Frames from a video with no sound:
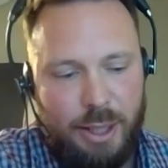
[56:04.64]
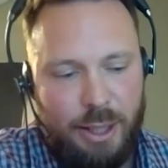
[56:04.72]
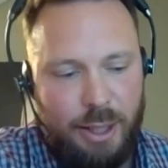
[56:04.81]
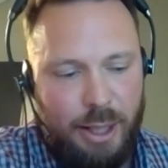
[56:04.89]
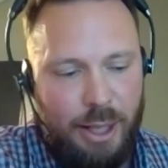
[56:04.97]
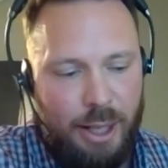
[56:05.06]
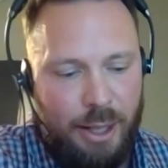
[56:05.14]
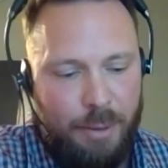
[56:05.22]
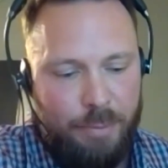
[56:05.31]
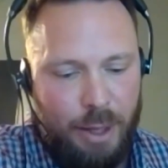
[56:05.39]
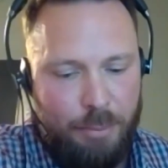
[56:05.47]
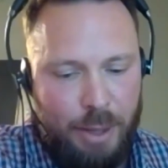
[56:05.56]

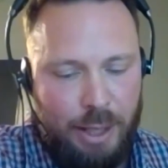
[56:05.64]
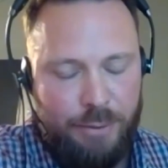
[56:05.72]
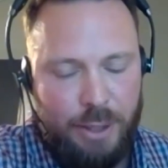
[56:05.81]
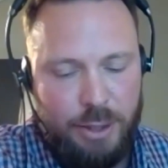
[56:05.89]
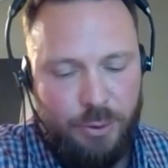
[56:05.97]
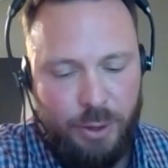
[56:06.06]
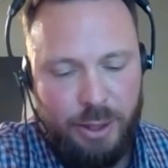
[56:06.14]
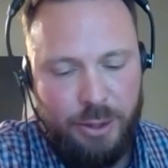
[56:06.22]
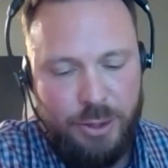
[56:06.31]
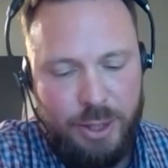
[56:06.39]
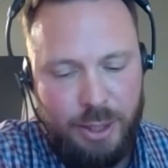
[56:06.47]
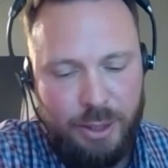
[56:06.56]
part of it is a really
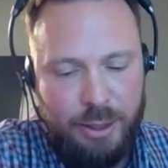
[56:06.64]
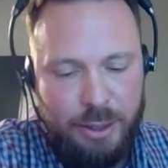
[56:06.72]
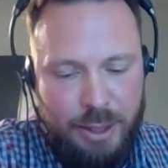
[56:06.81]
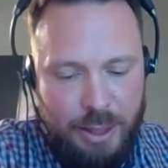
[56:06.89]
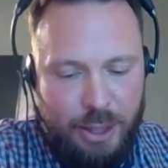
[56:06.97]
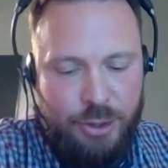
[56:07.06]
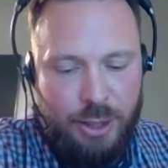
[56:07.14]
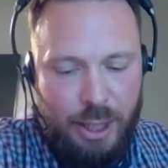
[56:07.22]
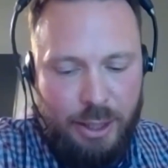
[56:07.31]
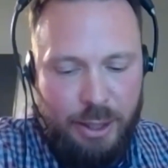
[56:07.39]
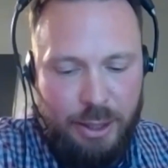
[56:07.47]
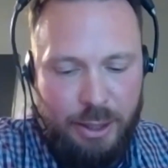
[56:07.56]
interesting discussion,
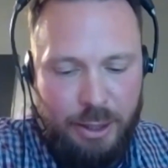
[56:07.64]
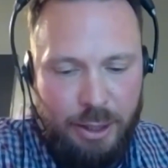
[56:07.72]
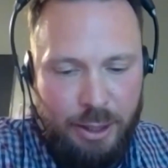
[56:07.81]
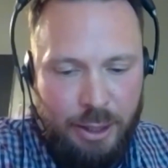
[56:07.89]
and I think